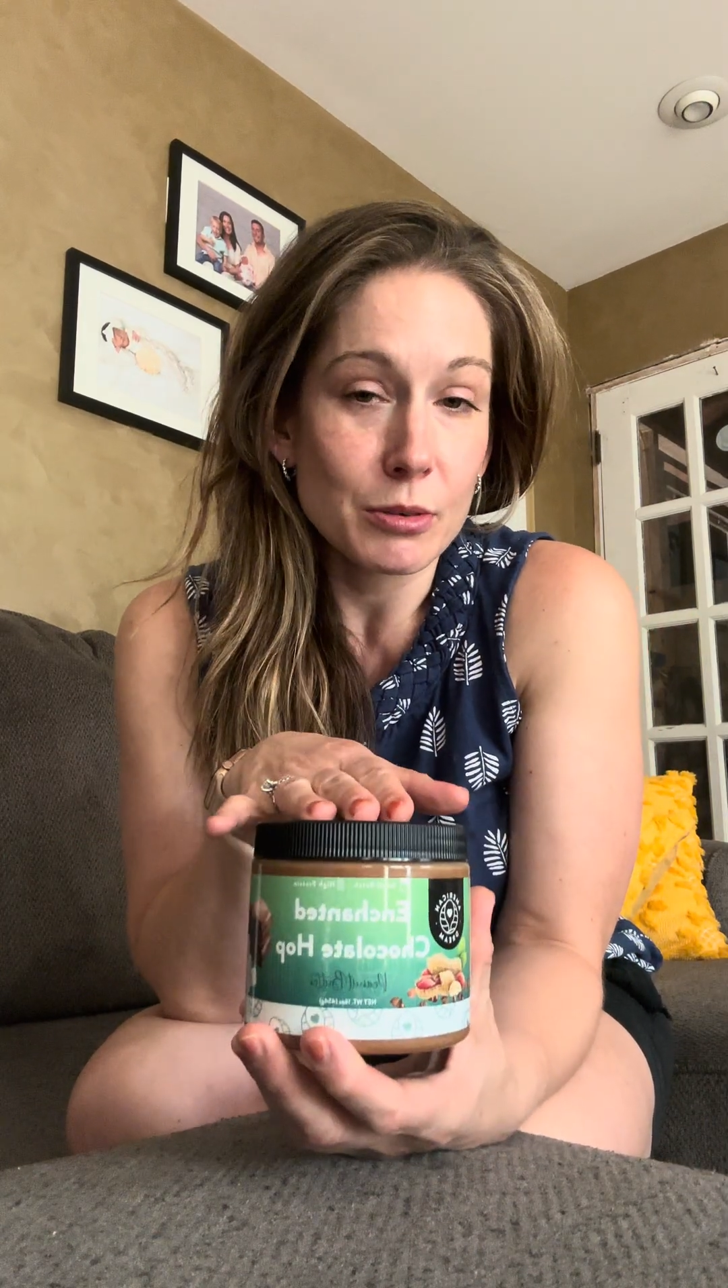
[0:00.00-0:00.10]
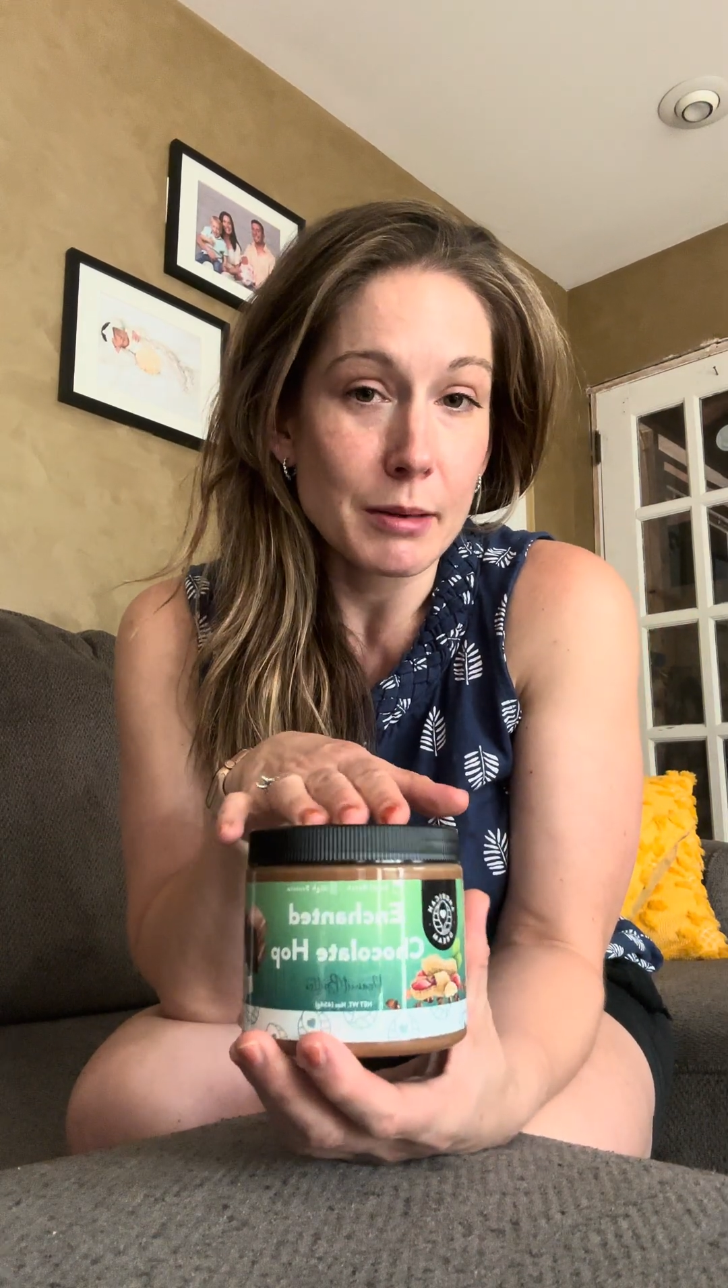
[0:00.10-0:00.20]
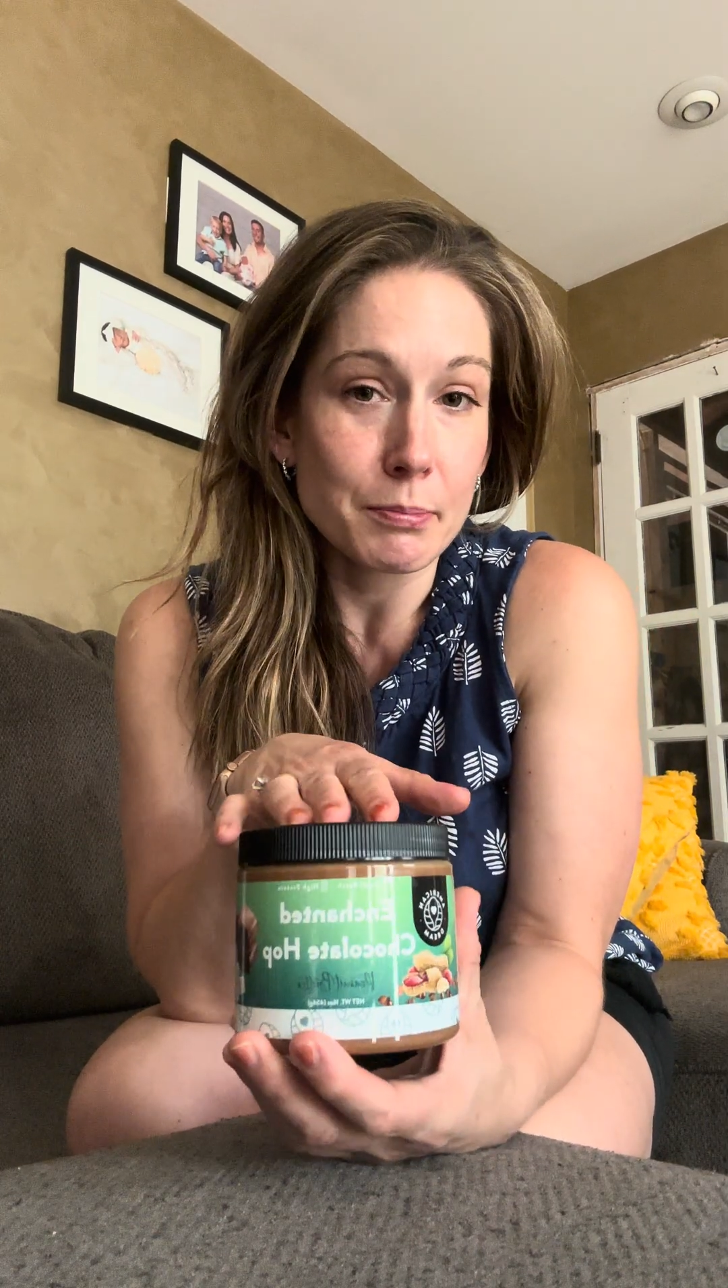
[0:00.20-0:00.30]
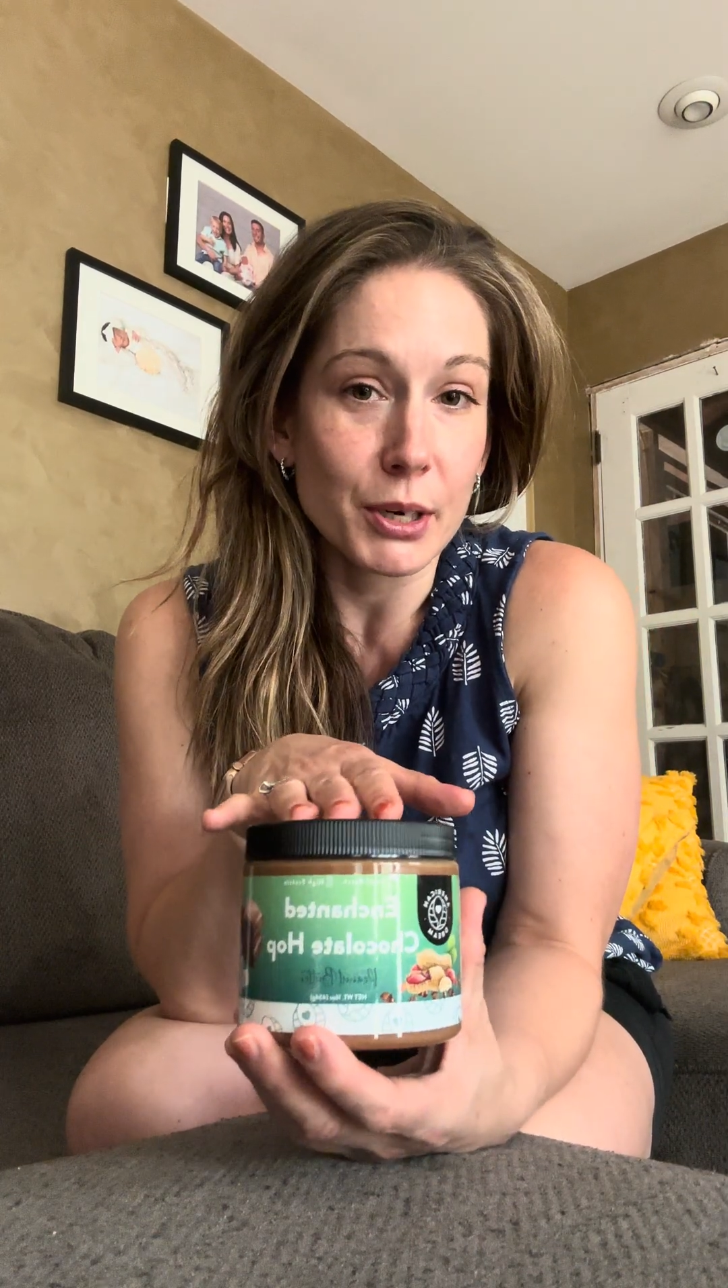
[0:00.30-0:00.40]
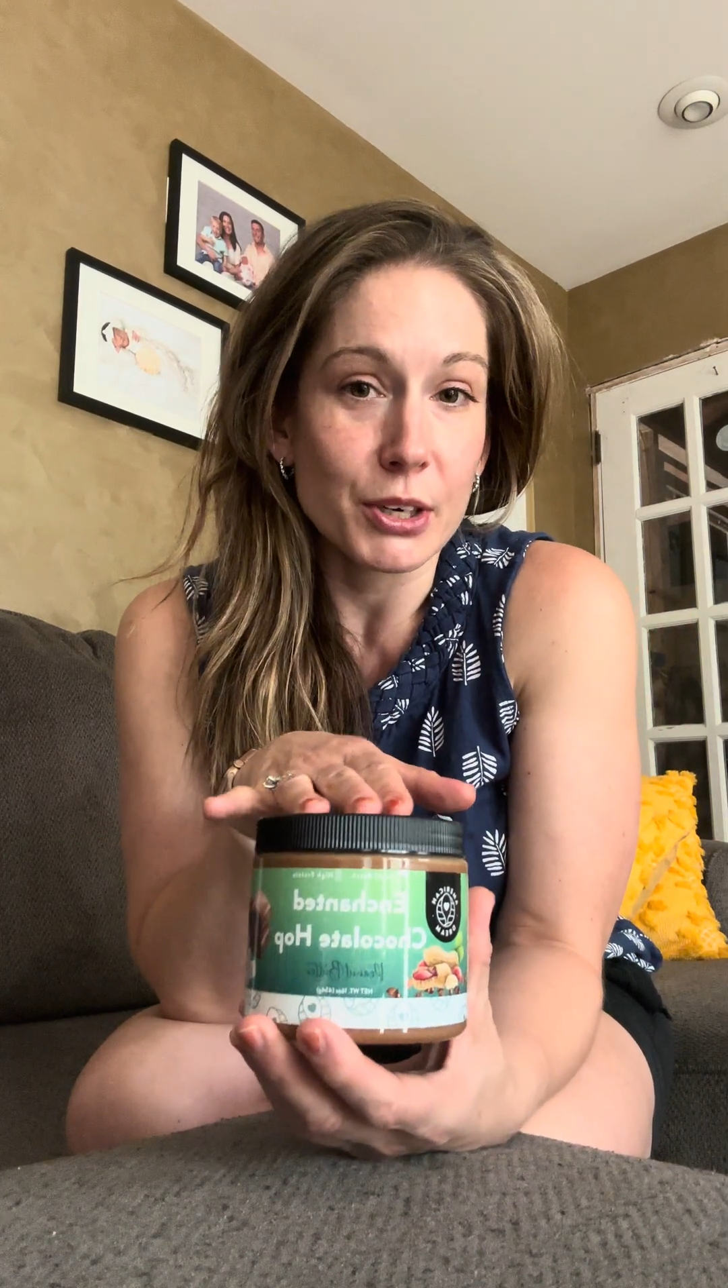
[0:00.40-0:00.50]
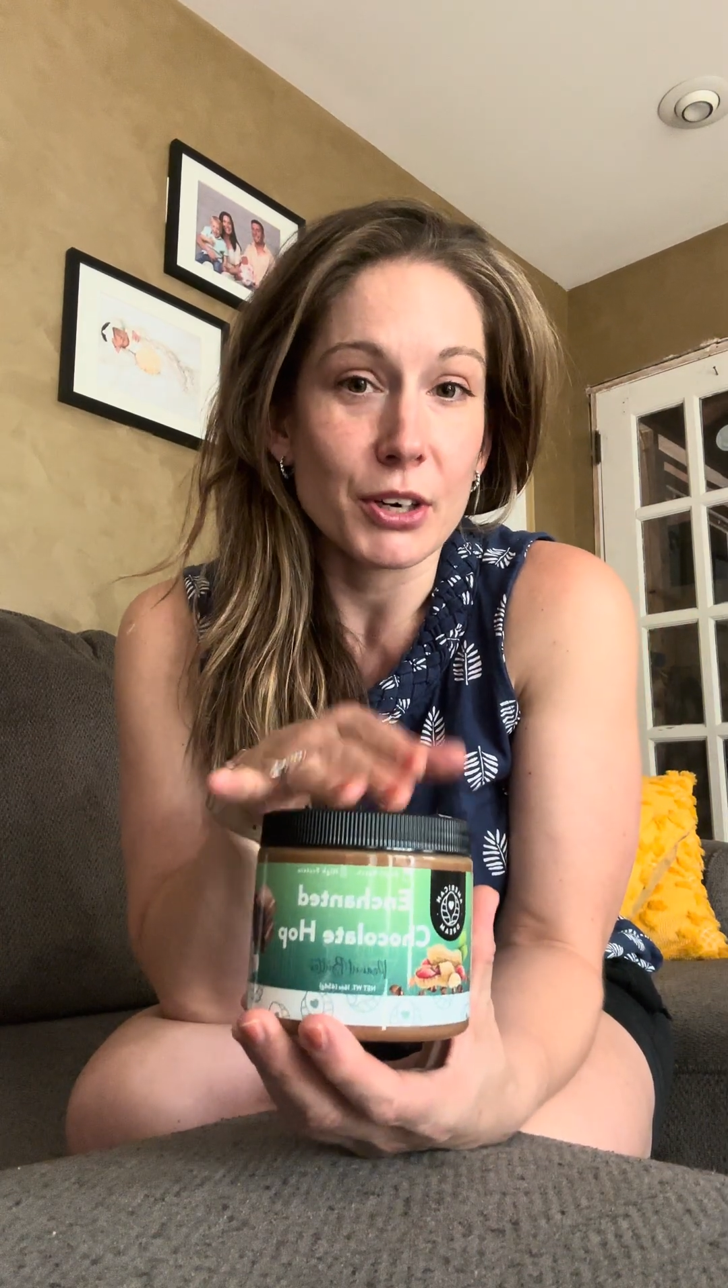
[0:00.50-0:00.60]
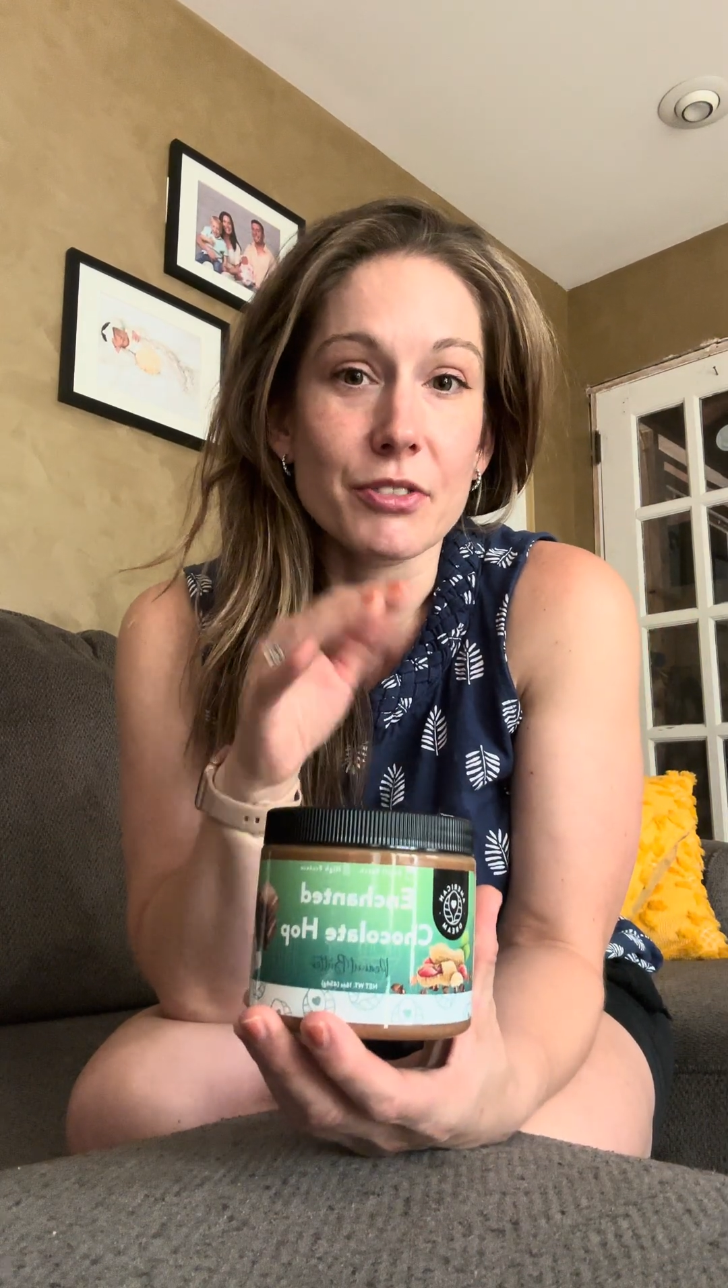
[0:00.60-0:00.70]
Nut Butter,